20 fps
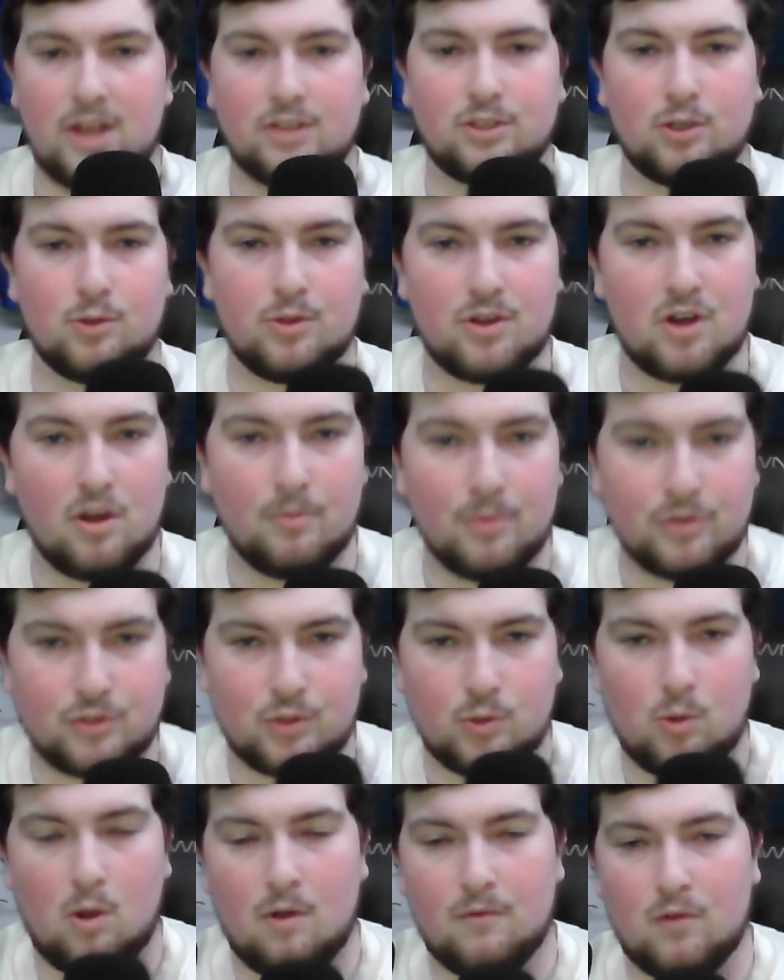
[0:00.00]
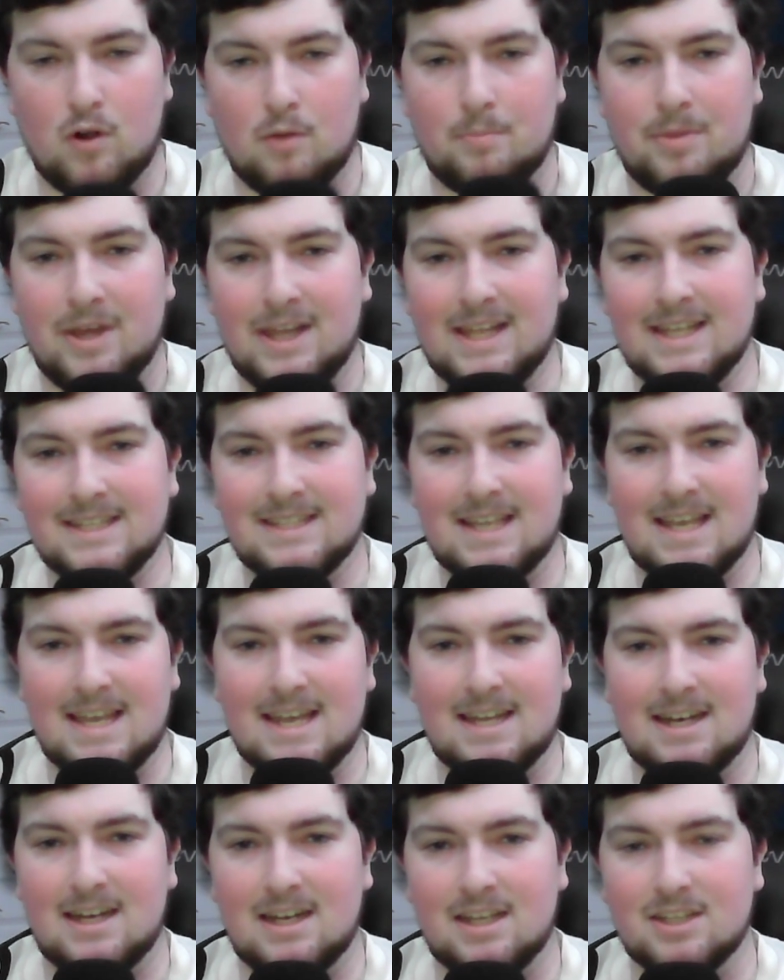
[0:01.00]
Okay, so the number two overall pick is
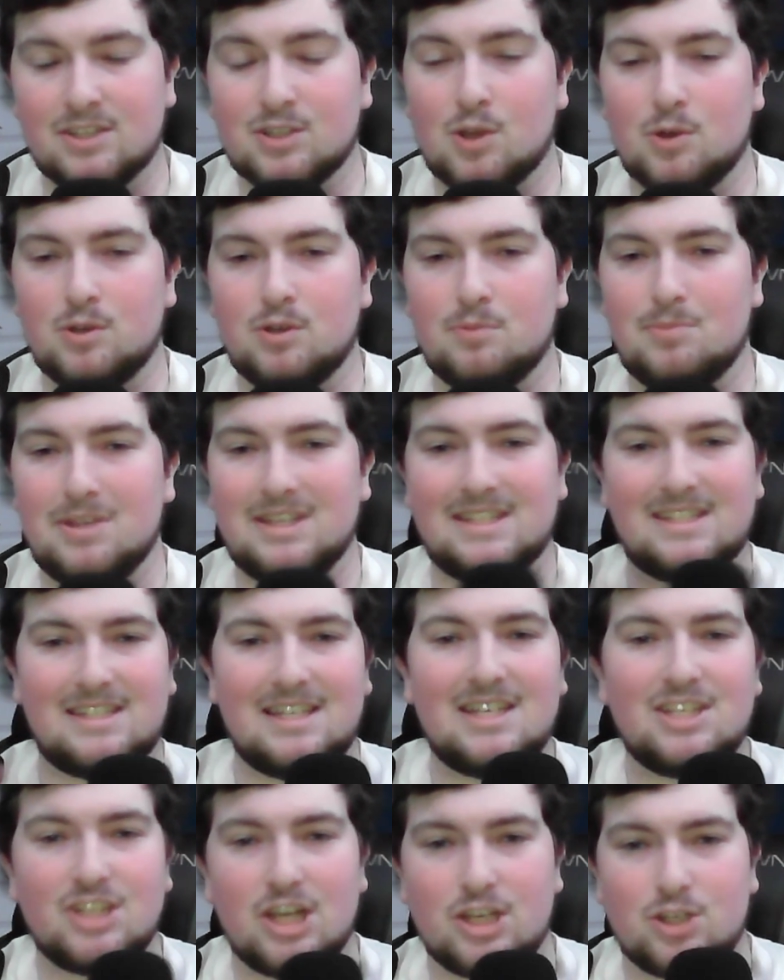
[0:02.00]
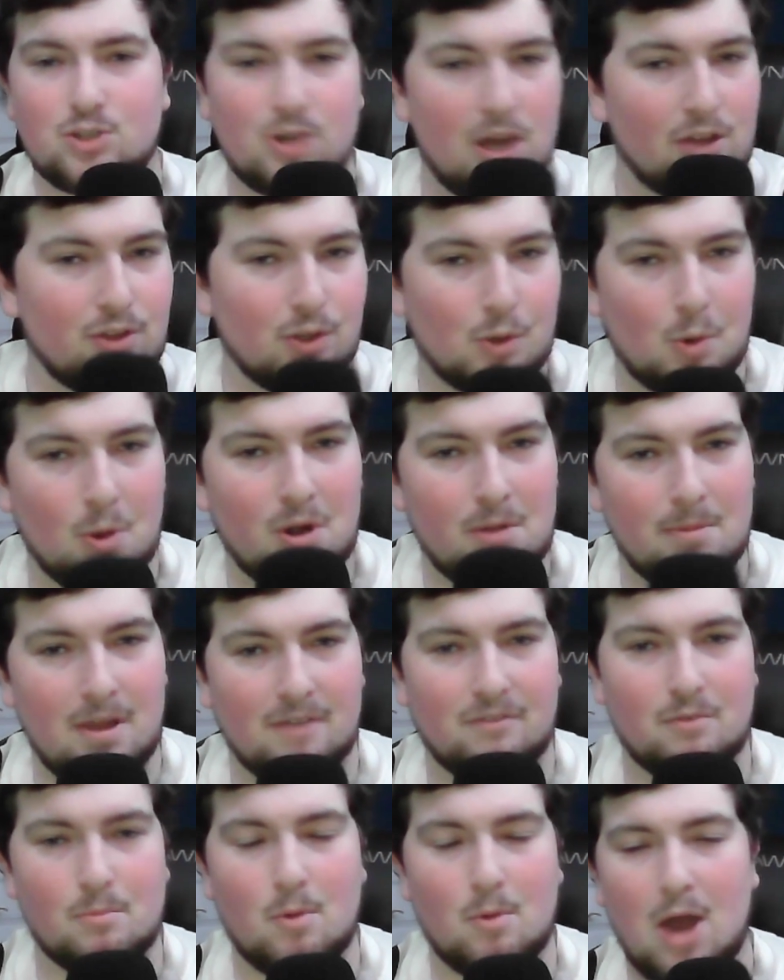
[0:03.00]
in, and it's going to be C.J. Stroud, the
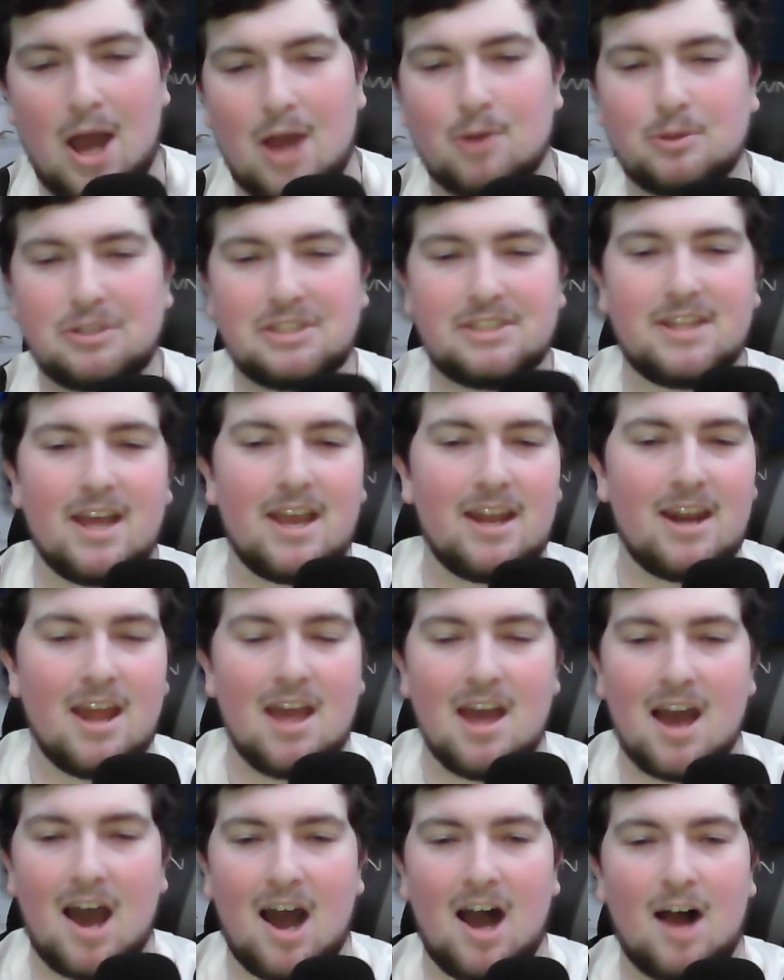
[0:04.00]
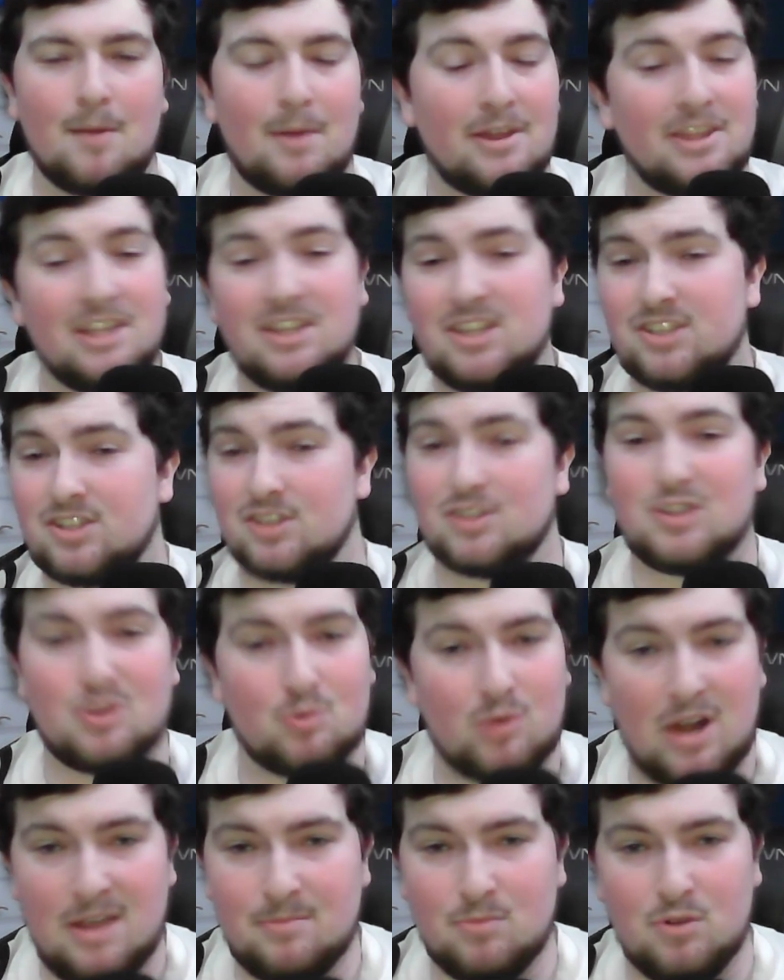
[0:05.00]
quarterback from Ohio State. I think this is
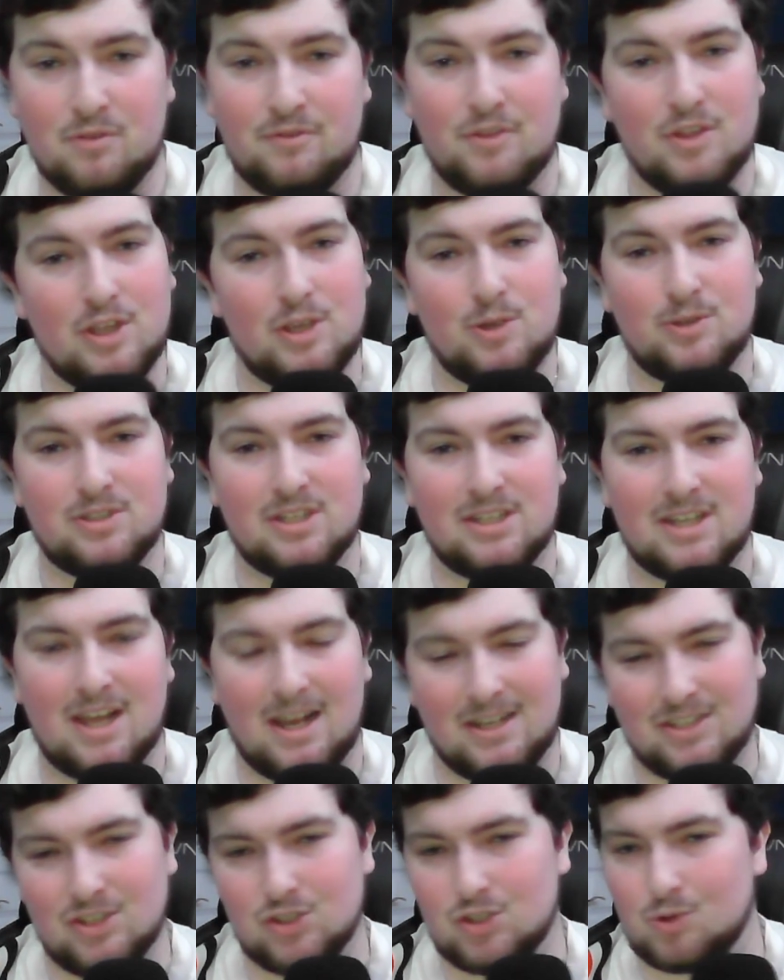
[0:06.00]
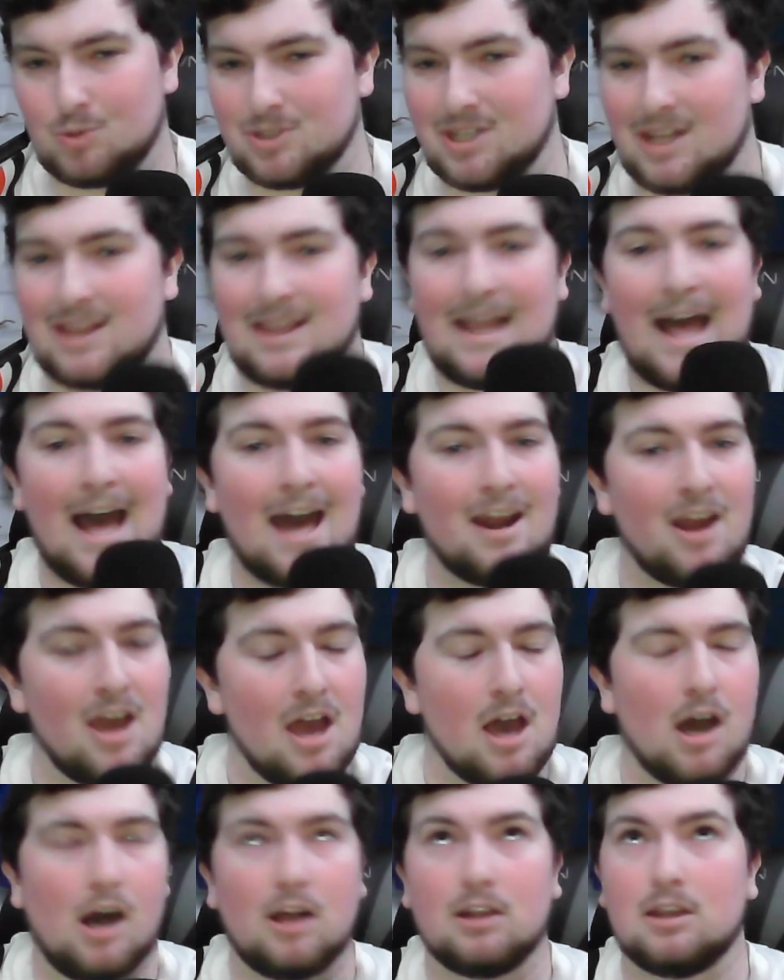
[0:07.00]
the right move for the Houston Texans. There was a
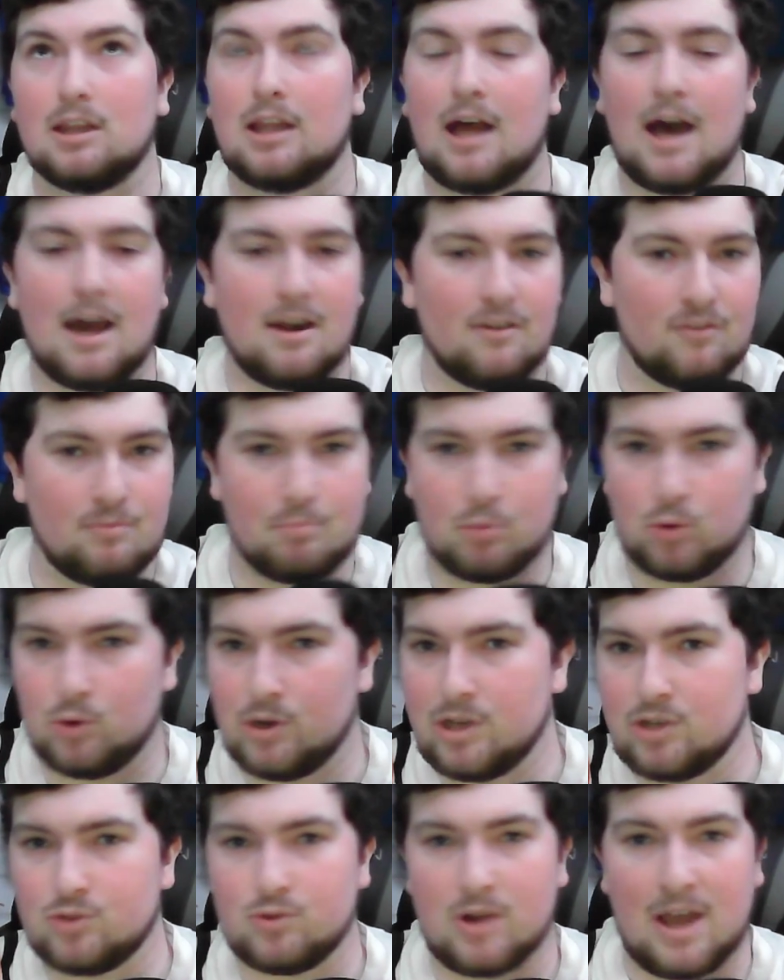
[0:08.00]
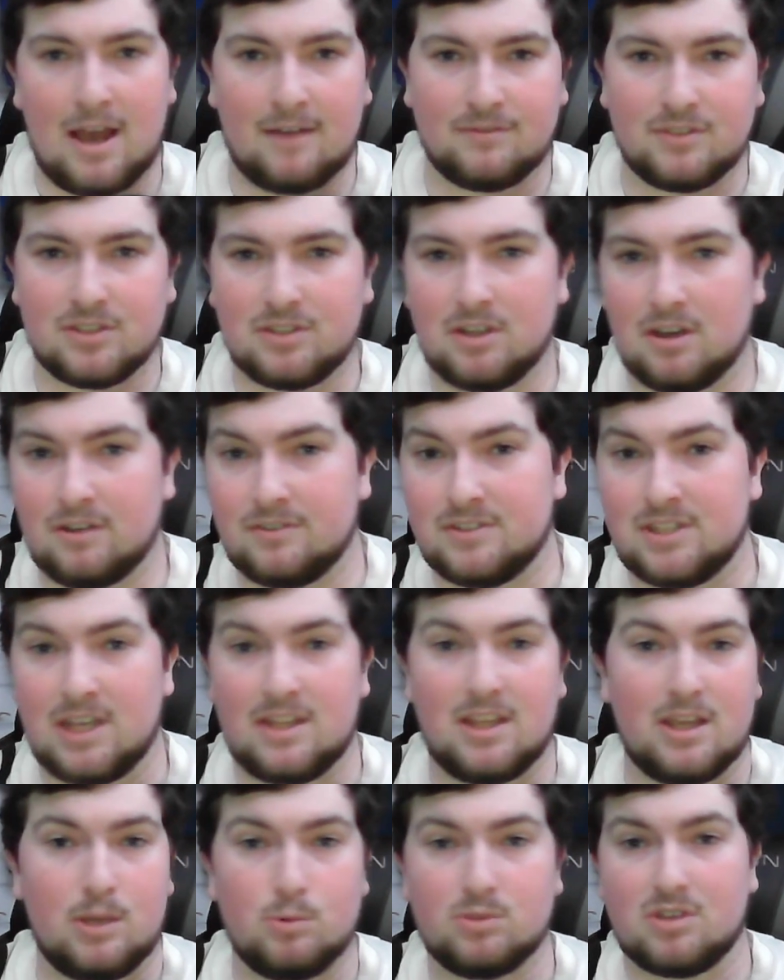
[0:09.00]
lot of pre-draft stuff
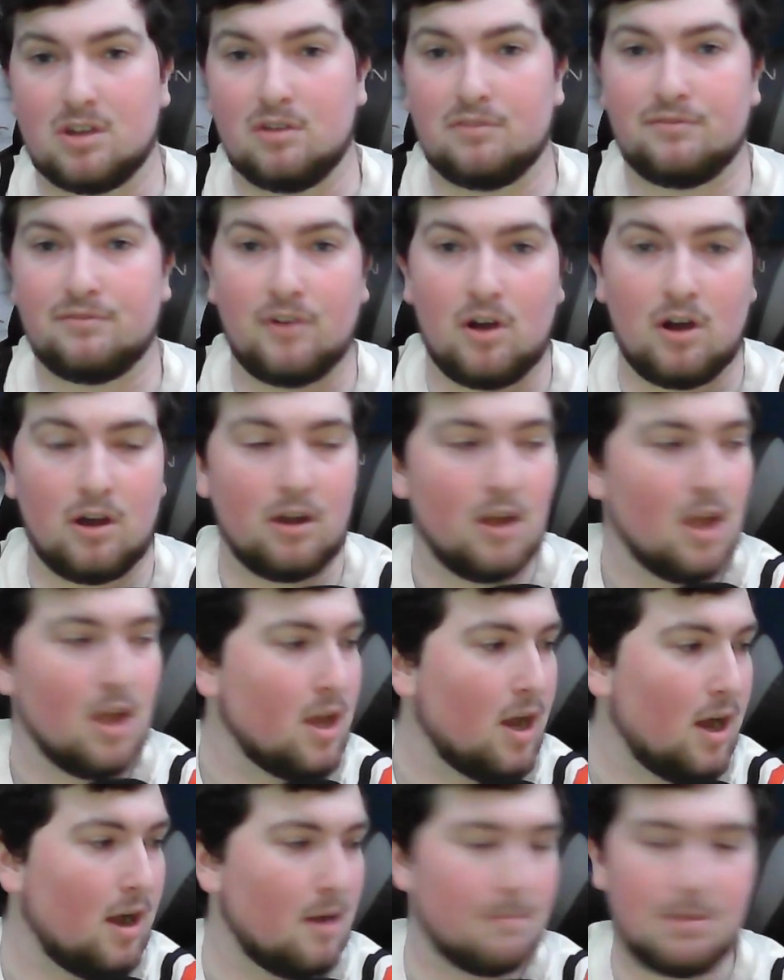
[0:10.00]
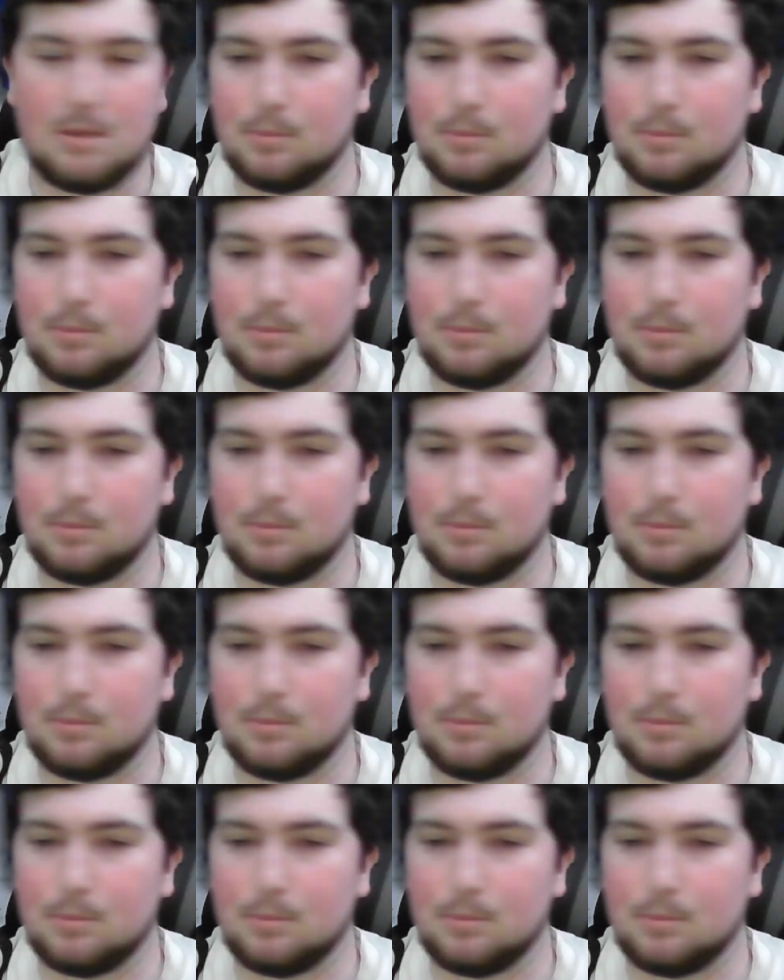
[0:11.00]
saying that he was going to fall.